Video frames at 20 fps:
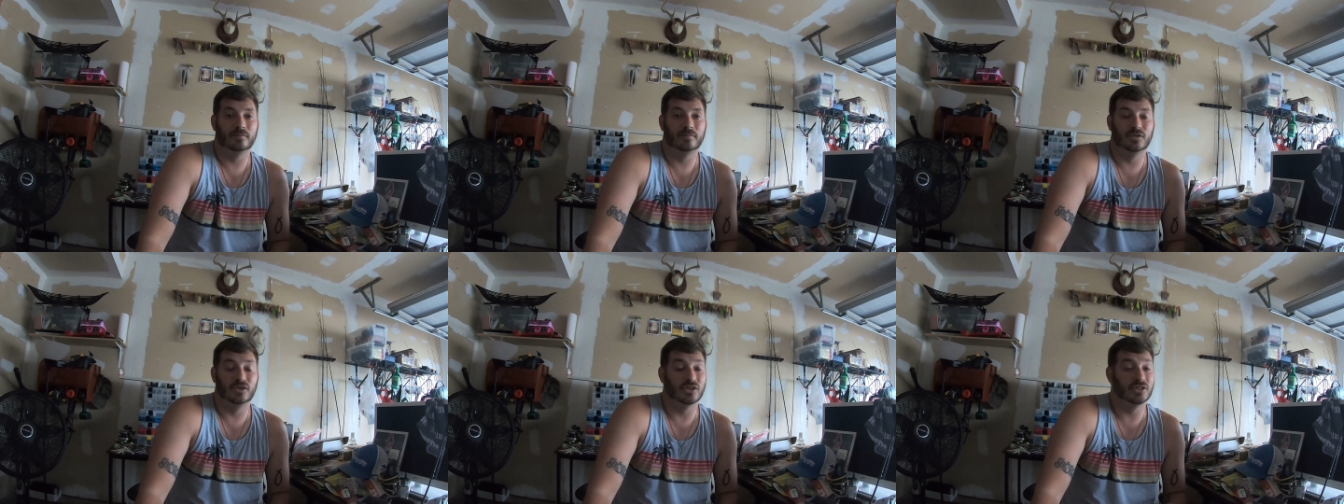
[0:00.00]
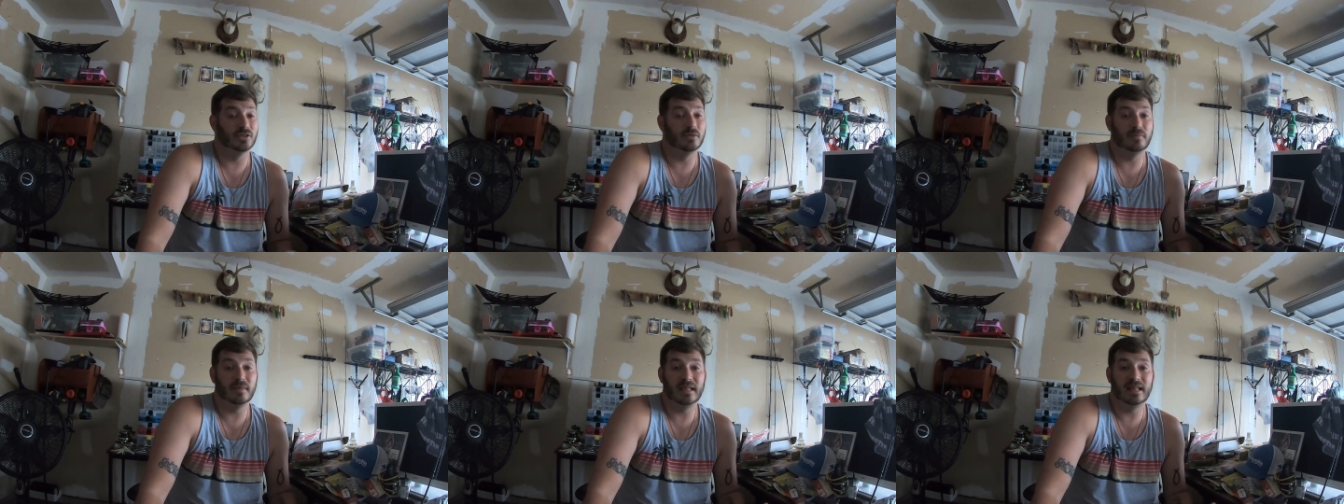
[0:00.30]

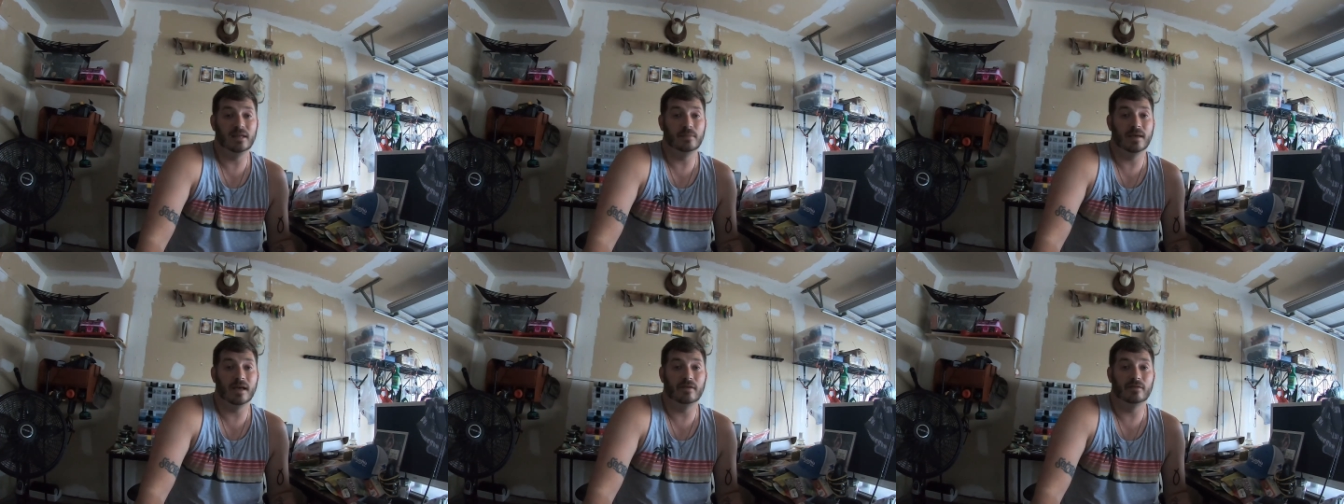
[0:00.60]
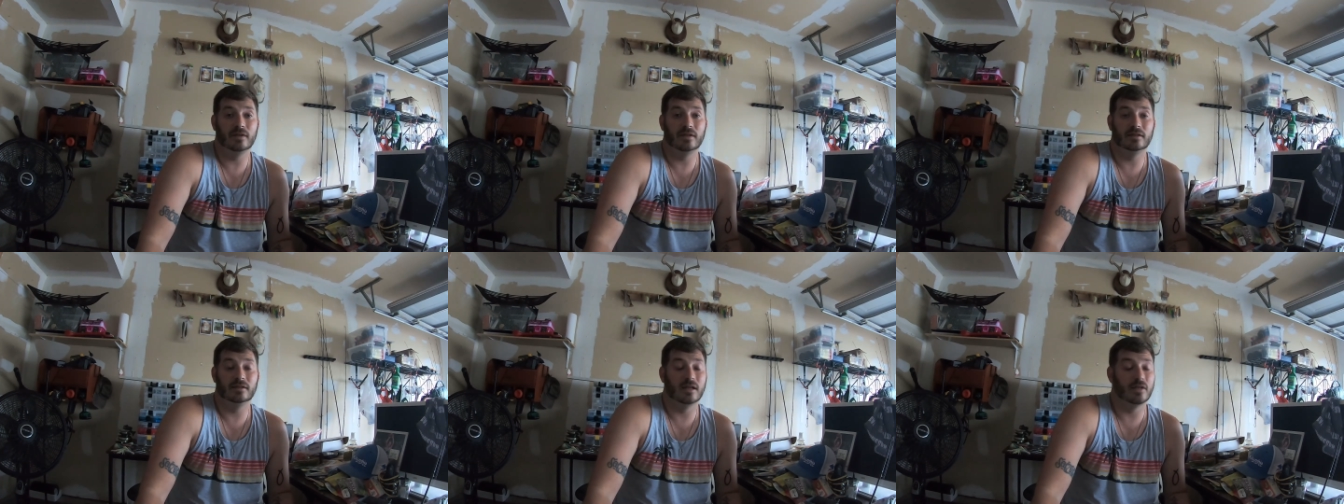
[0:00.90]
Just a medium
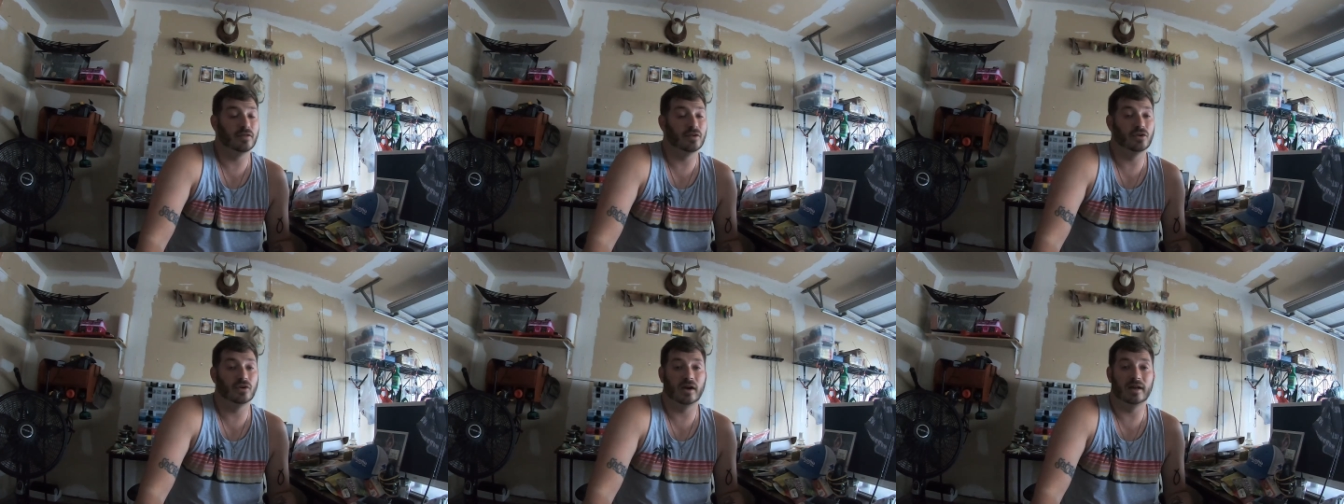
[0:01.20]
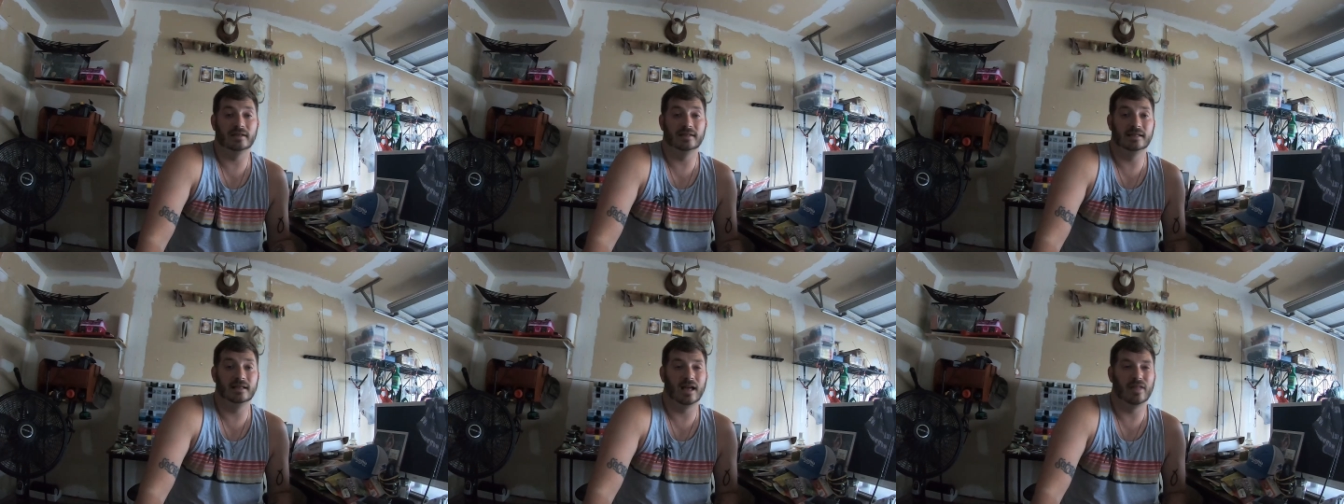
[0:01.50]
heavy, nothing
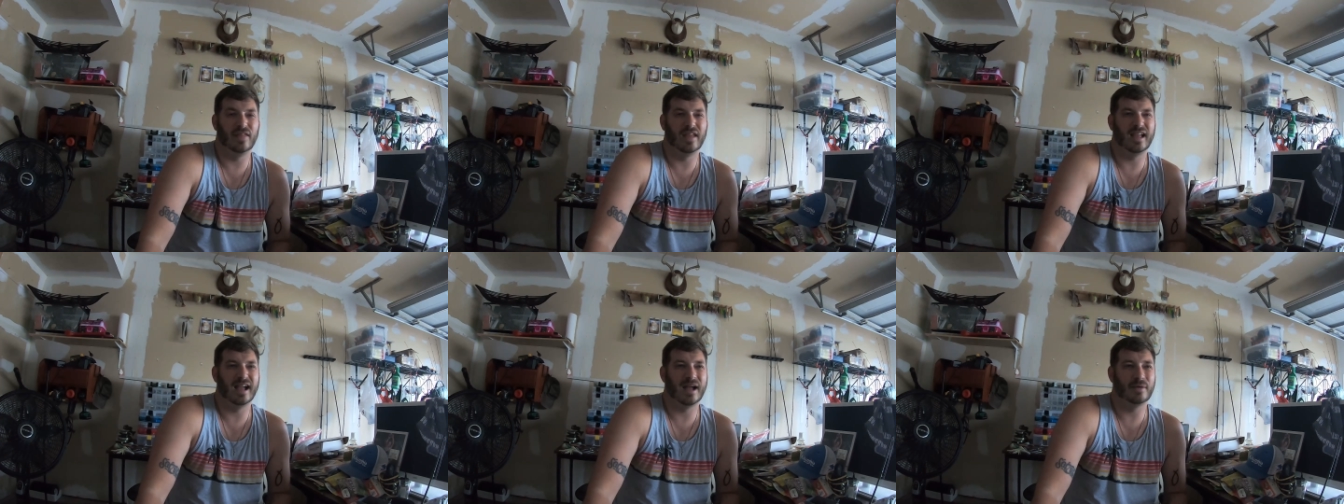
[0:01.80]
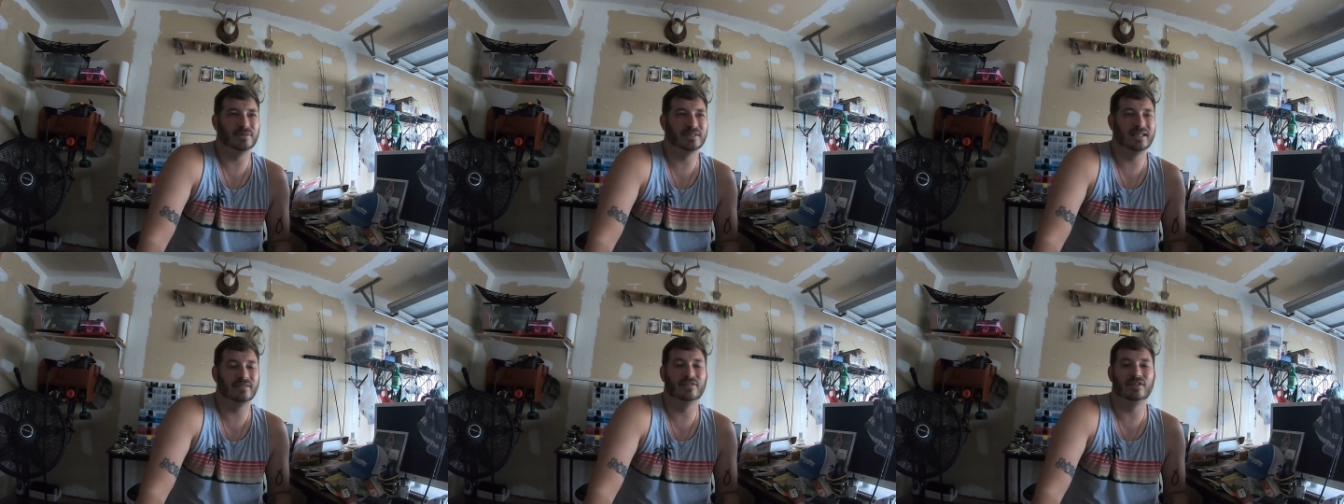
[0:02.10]
crazy. I think I
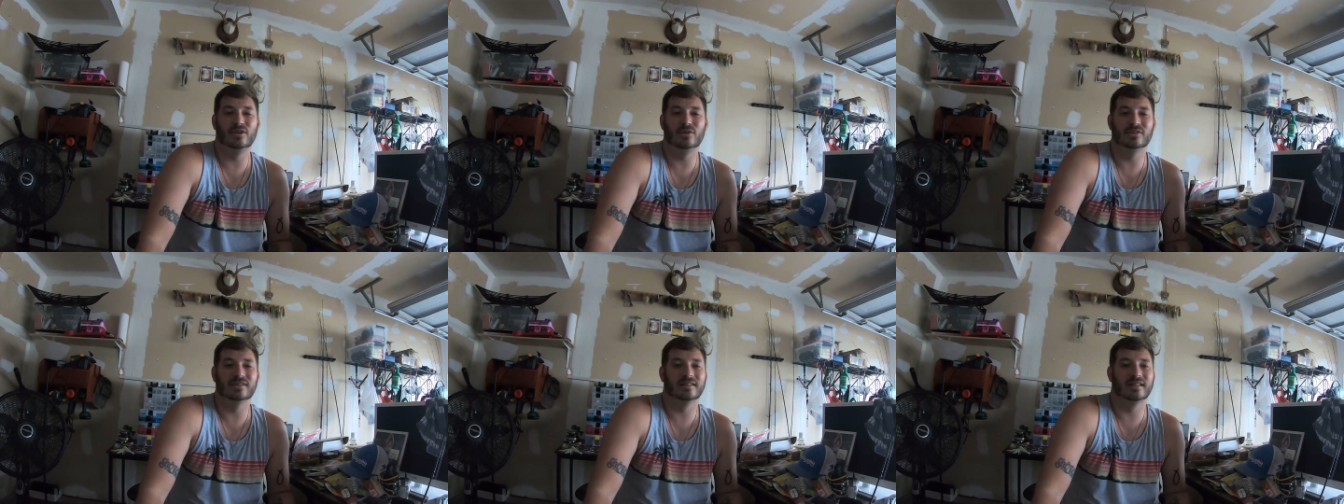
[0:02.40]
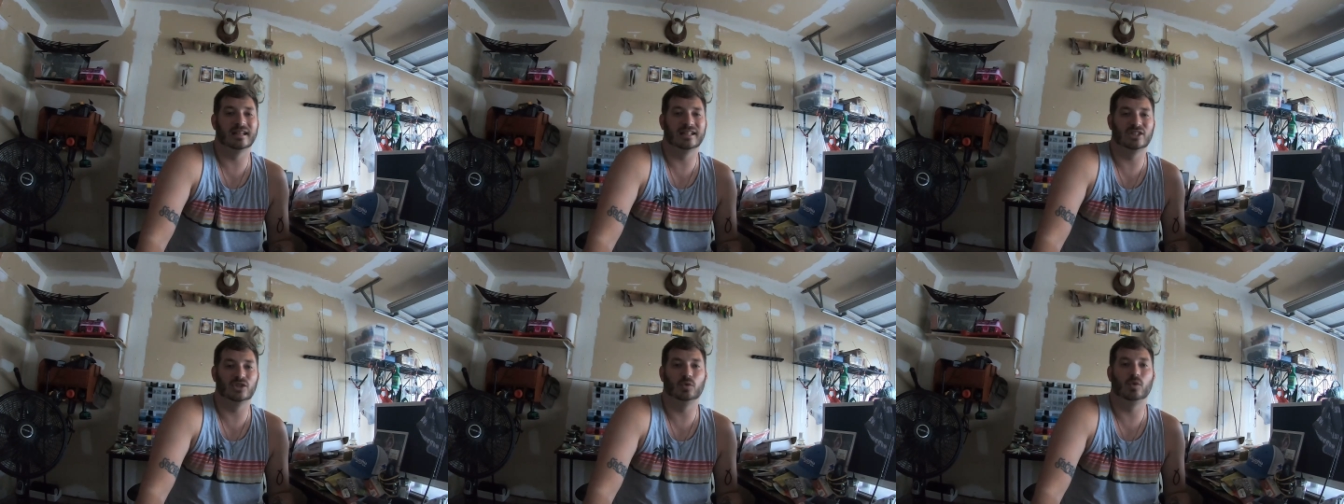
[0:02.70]
was even using
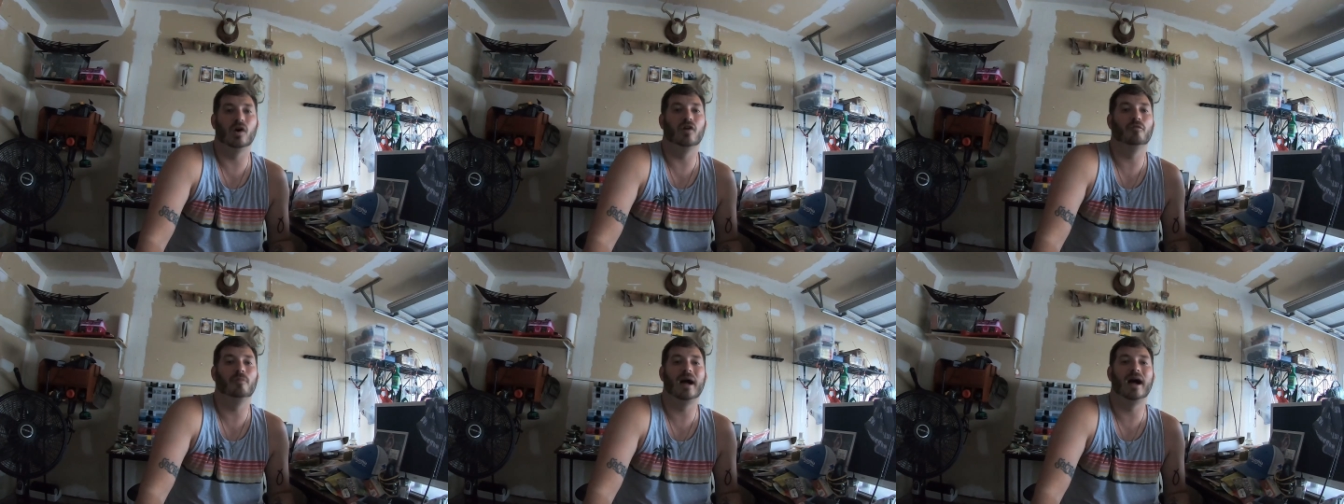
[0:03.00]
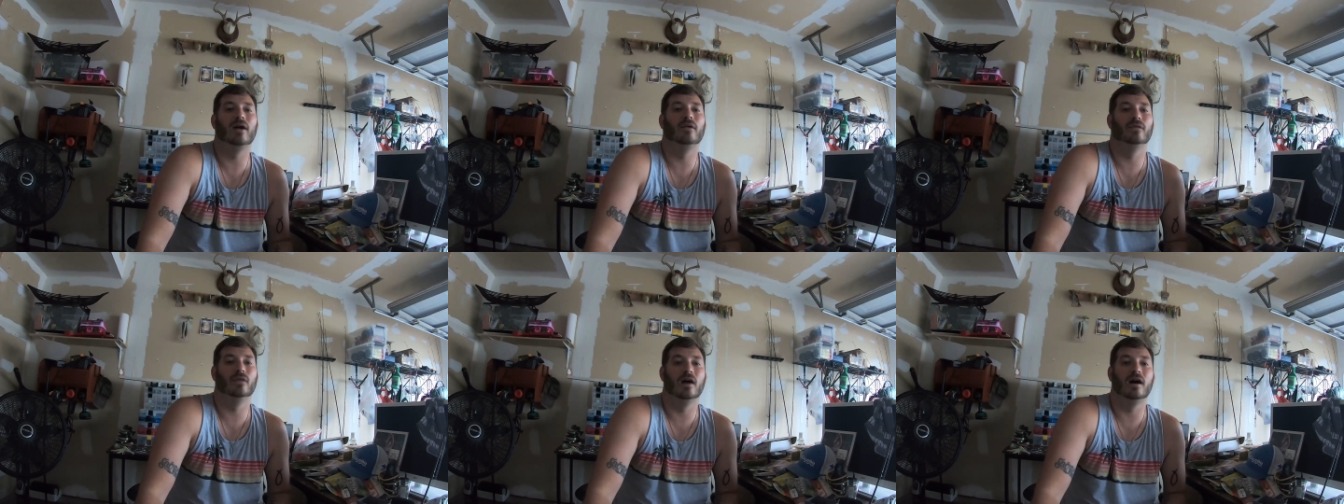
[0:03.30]
like
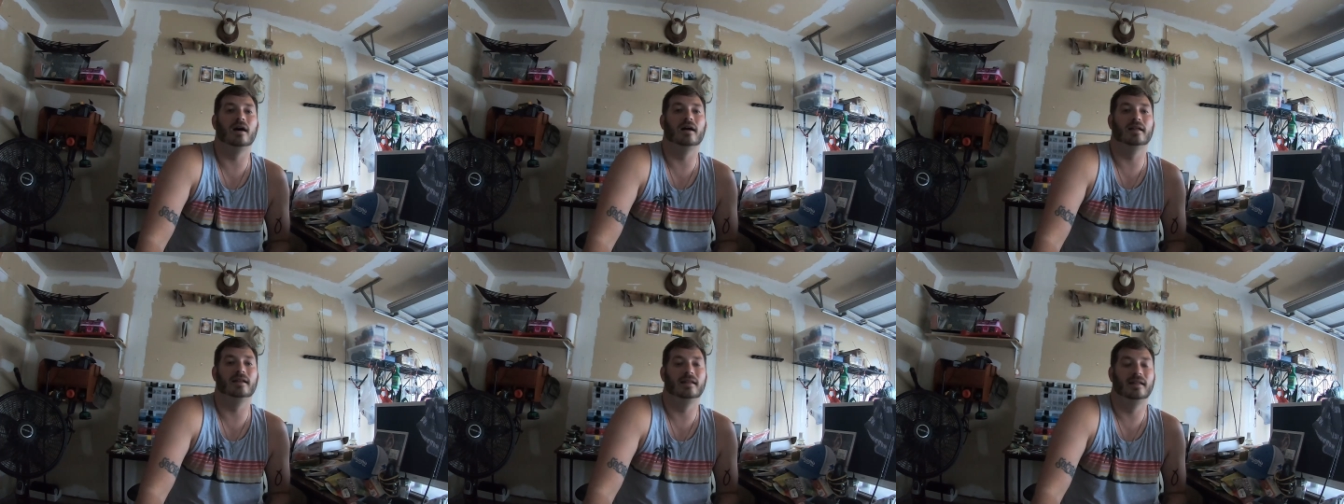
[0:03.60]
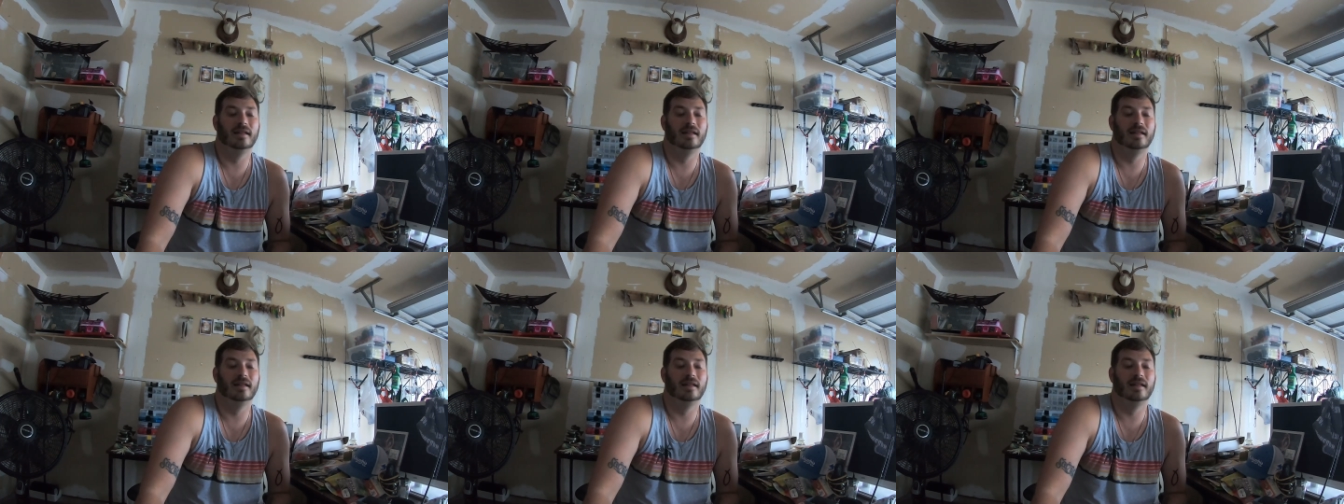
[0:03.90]
12-pound line,